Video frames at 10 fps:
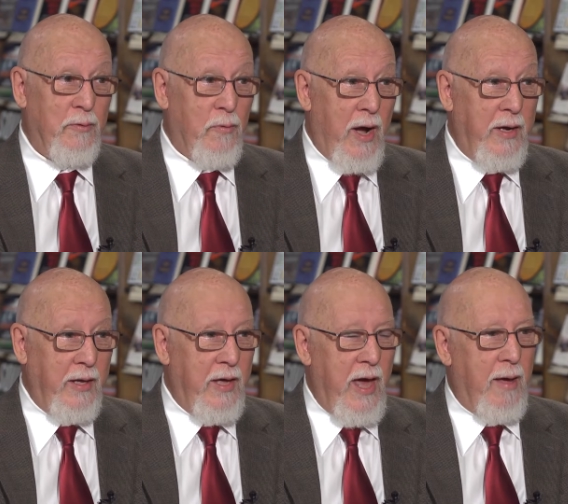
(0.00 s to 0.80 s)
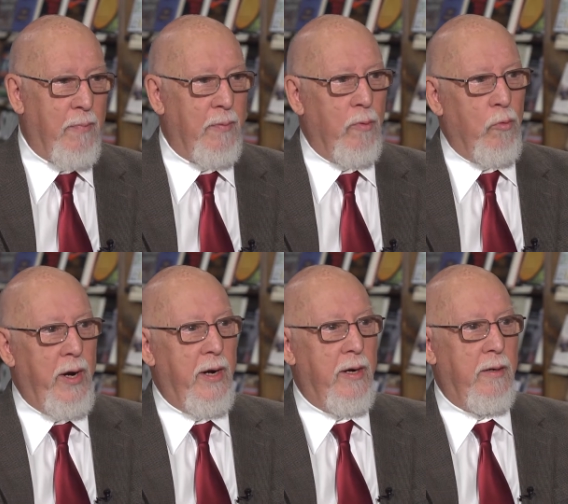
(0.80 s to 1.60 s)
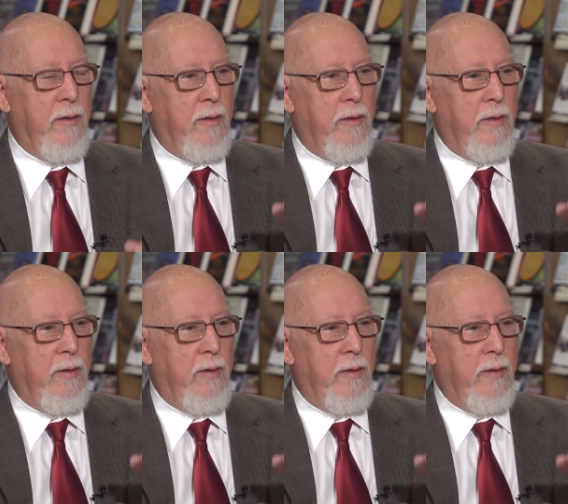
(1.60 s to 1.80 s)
the writing camp, where